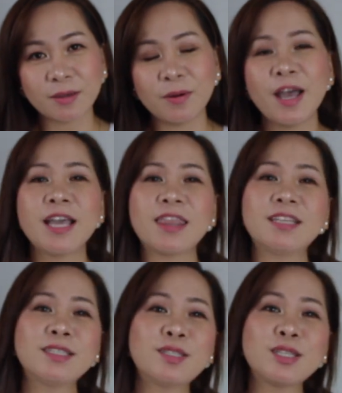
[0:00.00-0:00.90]
So
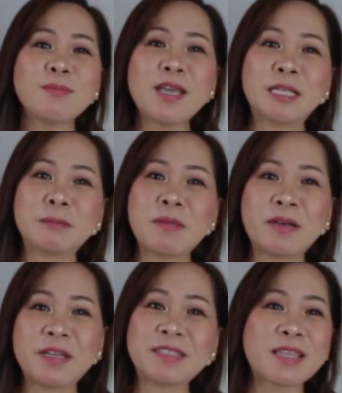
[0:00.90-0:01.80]
this is just my
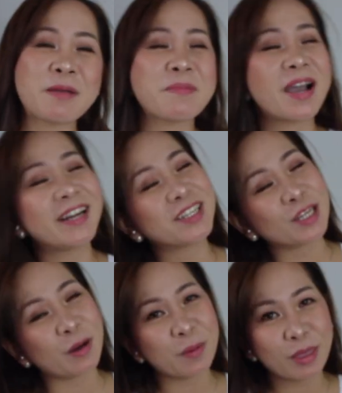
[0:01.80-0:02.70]
experience that I'm gonna
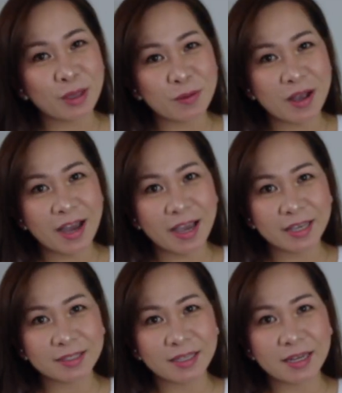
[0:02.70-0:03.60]
share with you guys,